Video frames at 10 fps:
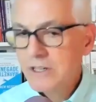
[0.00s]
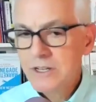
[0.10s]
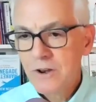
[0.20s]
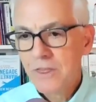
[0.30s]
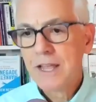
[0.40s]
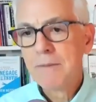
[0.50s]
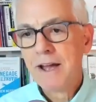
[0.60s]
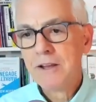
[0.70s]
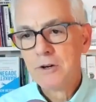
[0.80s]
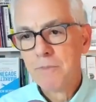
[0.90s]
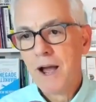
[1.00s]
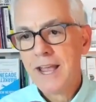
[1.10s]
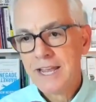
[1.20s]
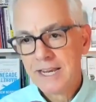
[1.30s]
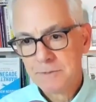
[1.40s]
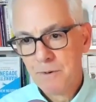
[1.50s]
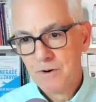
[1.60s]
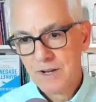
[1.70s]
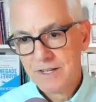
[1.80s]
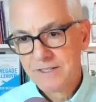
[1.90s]
I want you to think about your buying
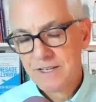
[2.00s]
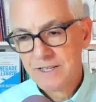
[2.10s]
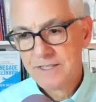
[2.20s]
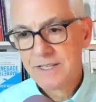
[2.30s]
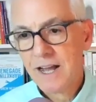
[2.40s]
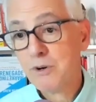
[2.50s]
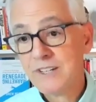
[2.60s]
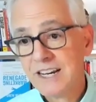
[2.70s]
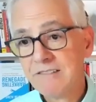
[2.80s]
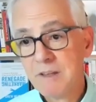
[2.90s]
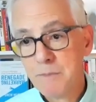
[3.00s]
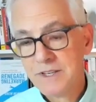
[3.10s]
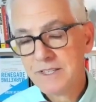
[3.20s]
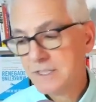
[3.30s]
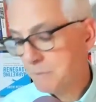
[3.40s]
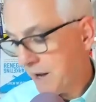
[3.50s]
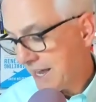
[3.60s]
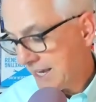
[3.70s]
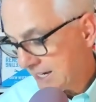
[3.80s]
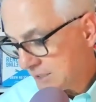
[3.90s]
experiences, particularly business buying